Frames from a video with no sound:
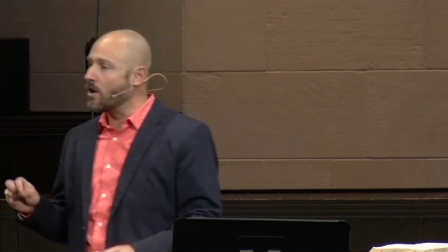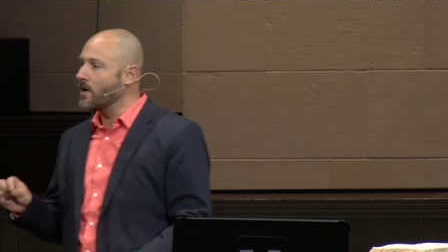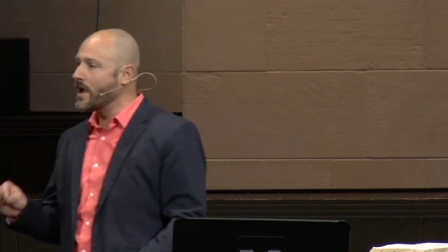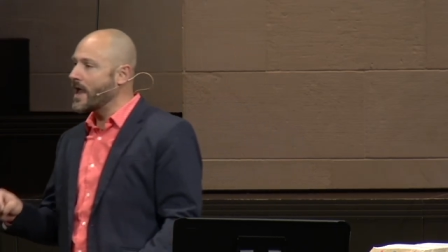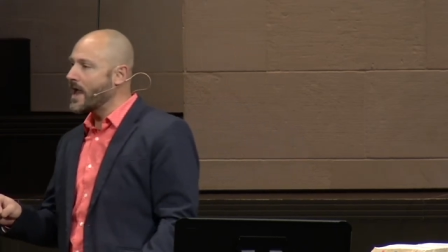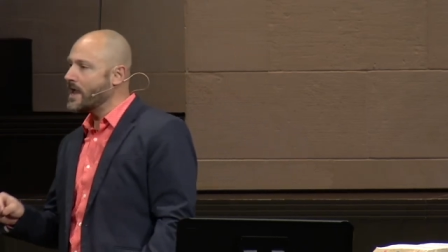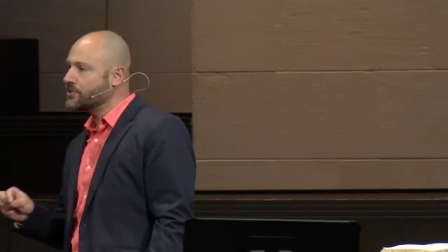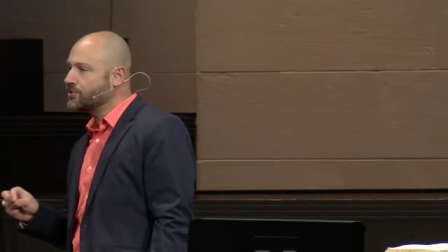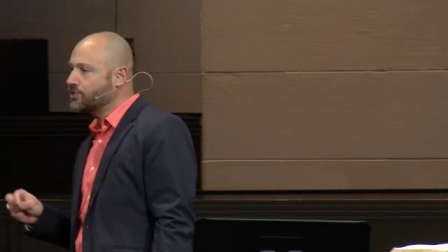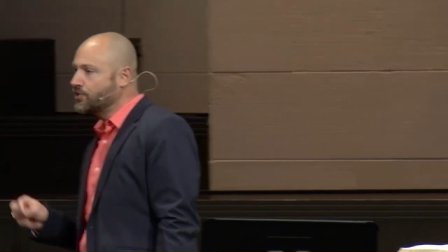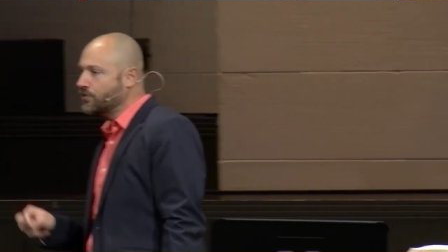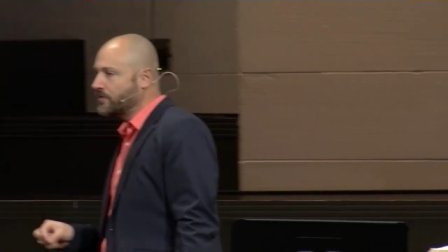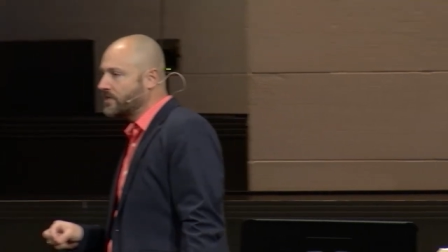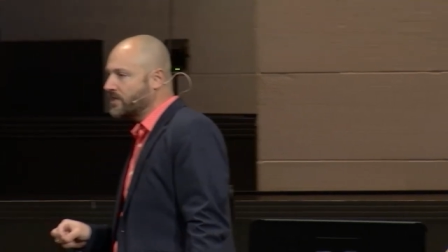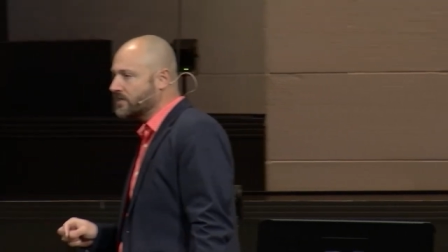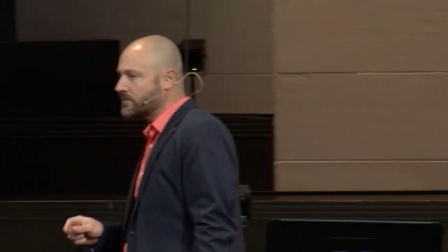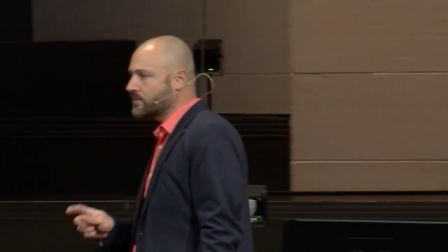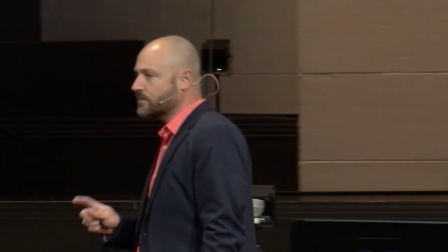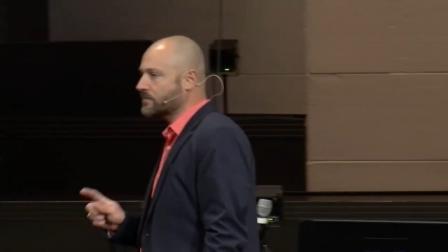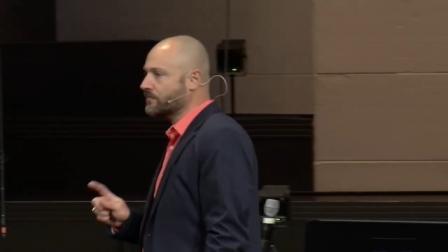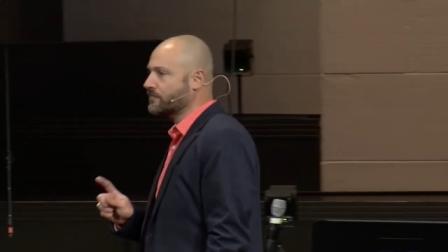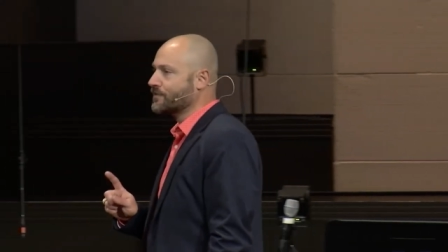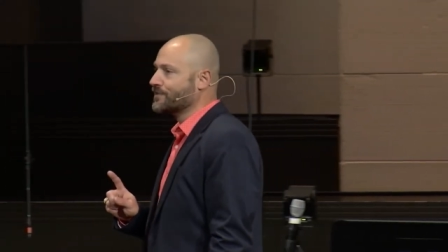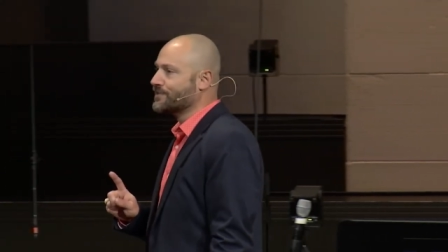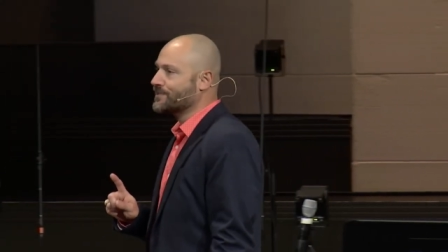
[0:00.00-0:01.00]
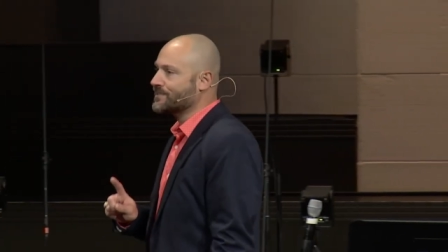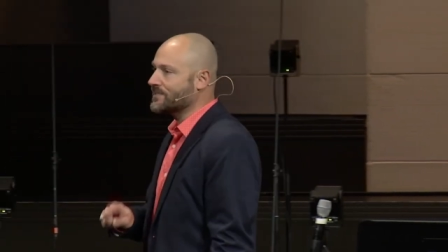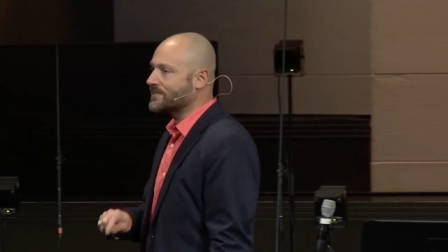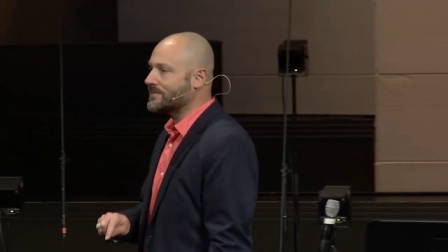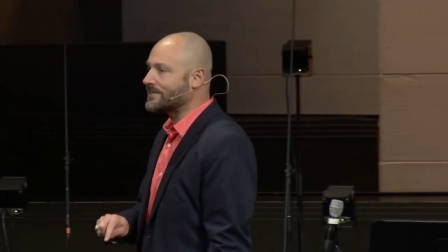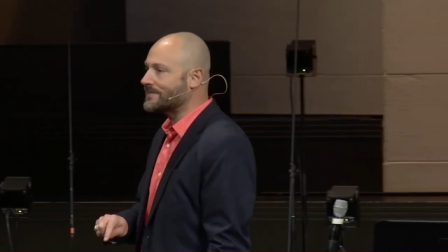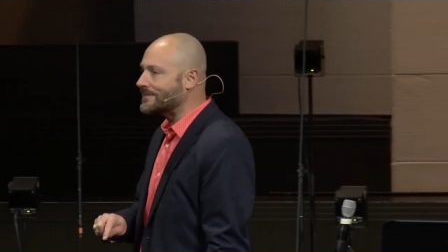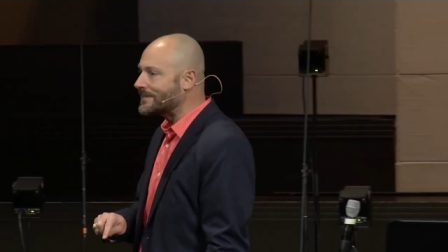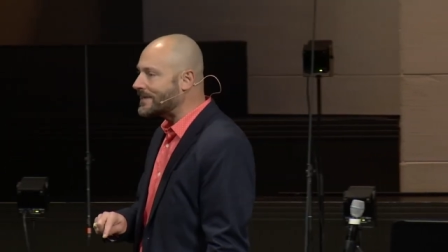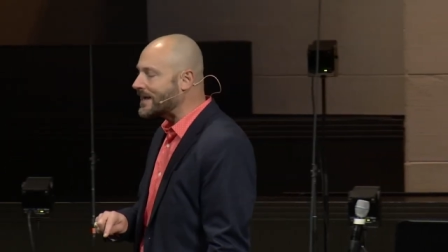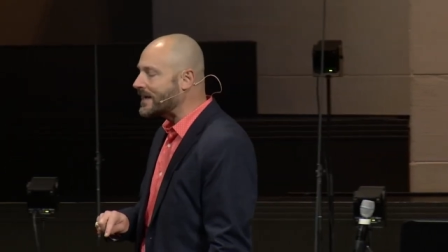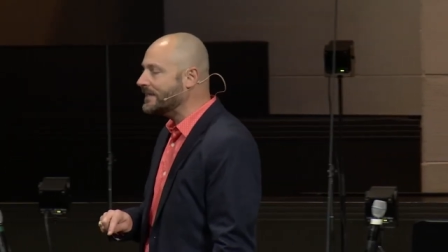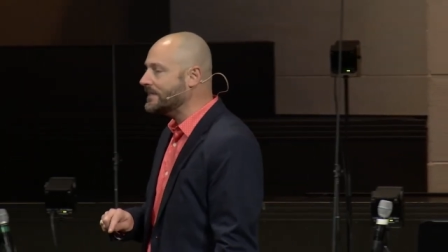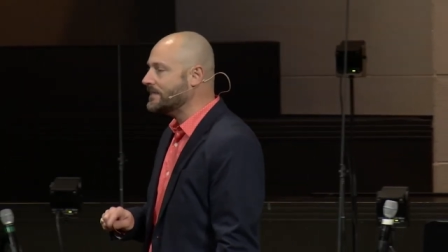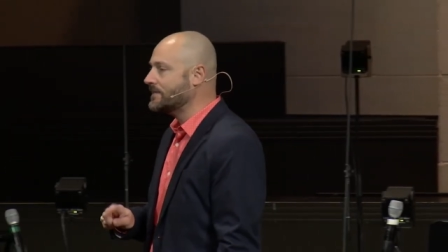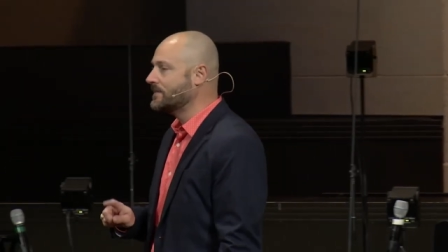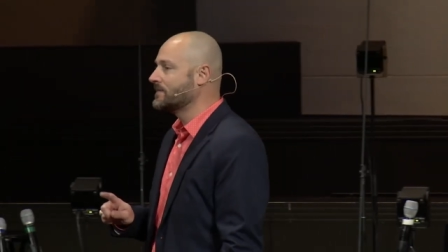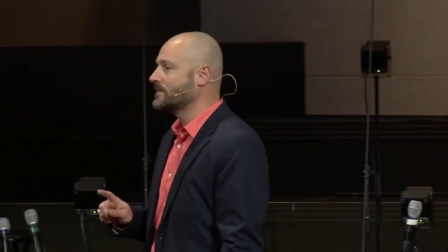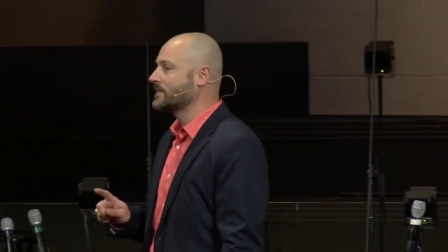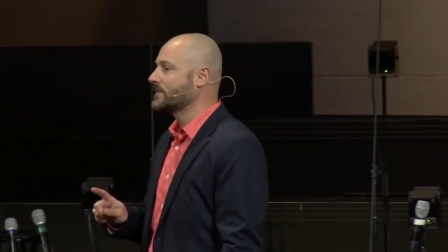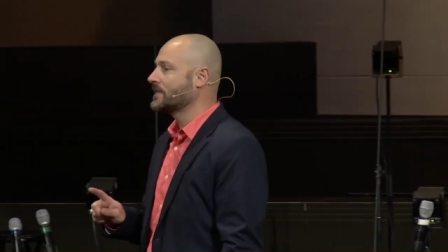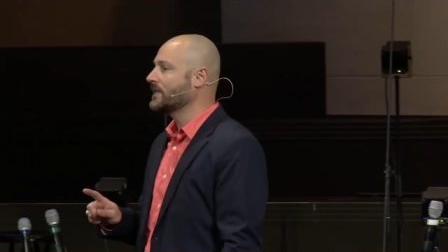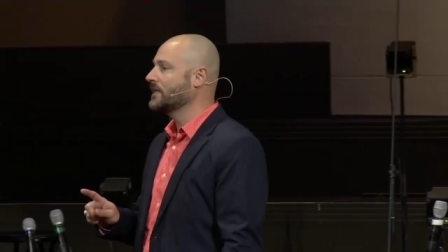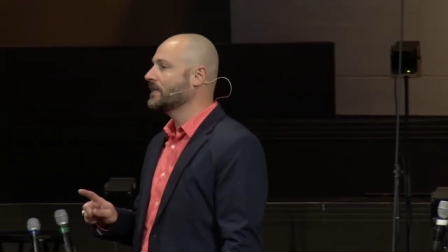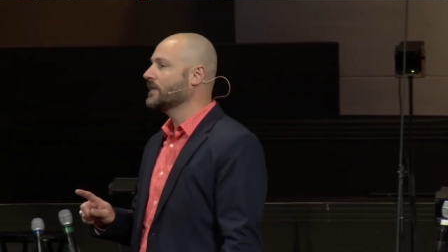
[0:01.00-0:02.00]
as you get to verses
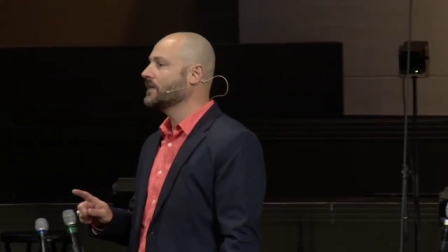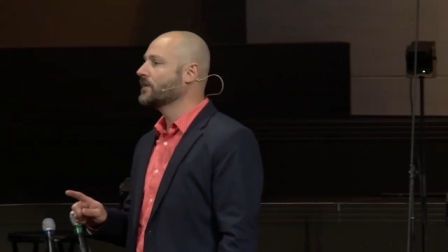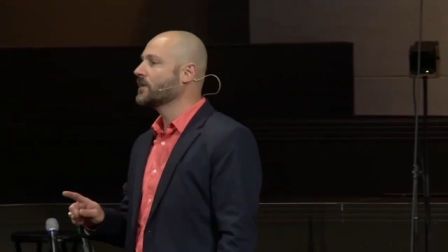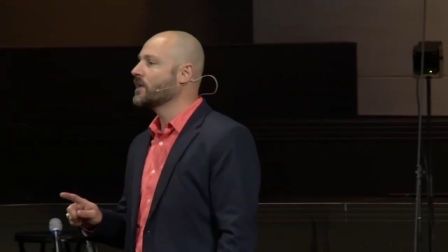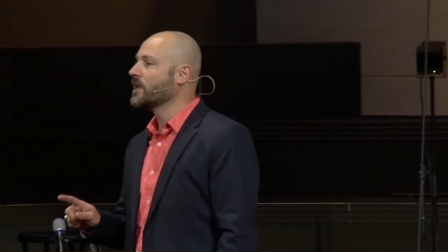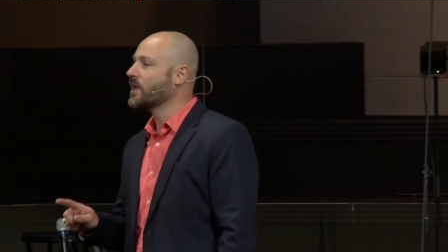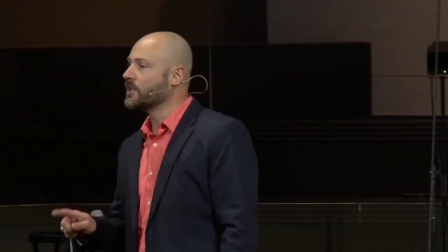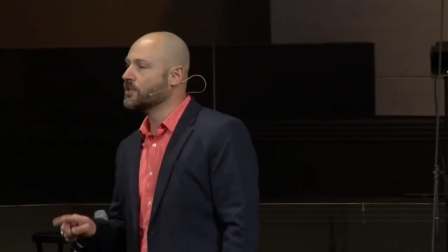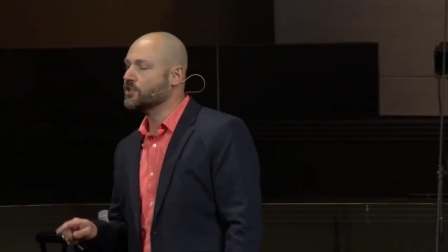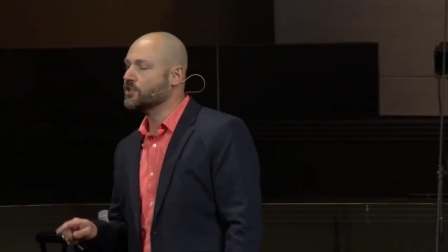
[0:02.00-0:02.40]
19 and